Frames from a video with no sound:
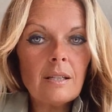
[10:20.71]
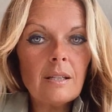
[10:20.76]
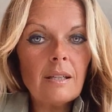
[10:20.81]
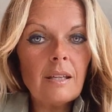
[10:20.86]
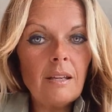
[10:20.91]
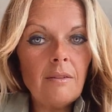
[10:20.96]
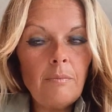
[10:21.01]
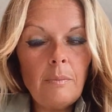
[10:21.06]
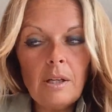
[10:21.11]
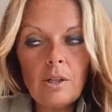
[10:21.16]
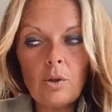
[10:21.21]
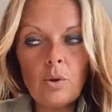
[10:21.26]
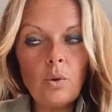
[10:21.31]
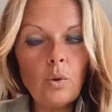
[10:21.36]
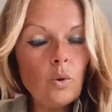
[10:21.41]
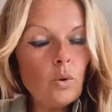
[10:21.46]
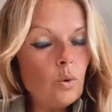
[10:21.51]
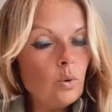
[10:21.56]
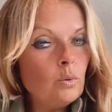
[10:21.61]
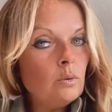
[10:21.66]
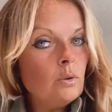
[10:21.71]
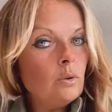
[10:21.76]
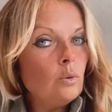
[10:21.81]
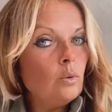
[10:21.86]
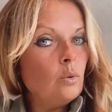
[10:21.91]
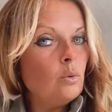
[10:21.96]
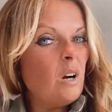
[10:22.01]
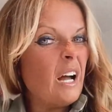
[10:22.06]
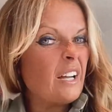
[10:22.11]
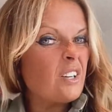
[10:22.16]
give me a call,
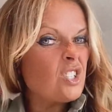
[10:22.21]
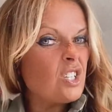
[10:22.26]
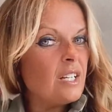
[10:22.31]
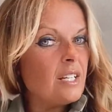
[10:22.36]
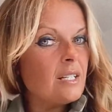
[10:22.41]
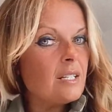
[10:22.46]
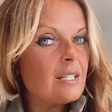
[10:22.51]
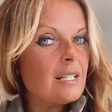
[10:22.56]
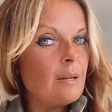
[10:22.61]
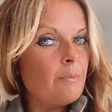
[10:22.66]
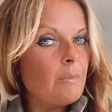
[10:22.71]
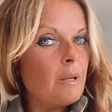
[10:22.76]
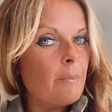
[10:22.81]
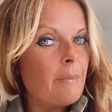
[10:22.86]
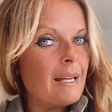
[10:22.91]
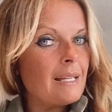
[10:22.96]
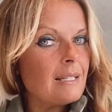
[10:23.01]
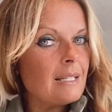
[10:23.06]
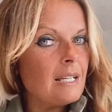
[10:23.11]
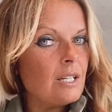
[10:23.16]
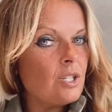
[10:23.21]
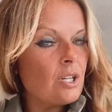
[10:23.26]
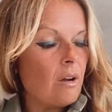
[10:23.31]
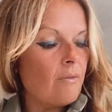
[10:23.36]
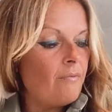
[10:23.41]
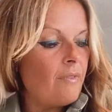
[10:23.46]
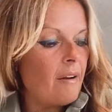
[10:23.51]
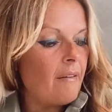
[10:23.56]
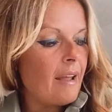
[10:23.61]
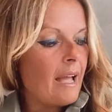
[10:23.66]
or actually send me a message. I'm
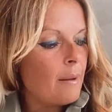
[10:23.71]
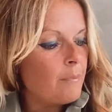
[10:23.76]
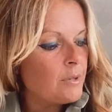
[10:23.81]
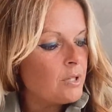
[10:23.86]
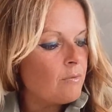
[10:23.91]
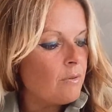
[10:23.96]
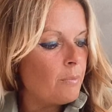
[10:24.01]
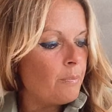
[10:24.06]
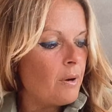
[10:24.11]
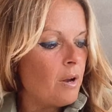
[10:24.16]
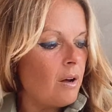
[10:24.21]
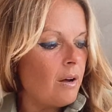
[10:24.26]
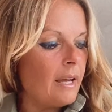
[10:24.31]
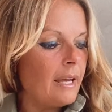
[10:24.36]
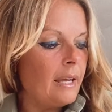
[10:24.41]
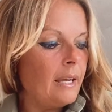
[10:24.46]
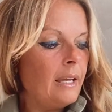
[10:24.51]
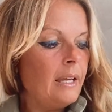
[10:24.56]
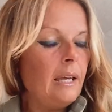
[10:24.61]
very happy to reply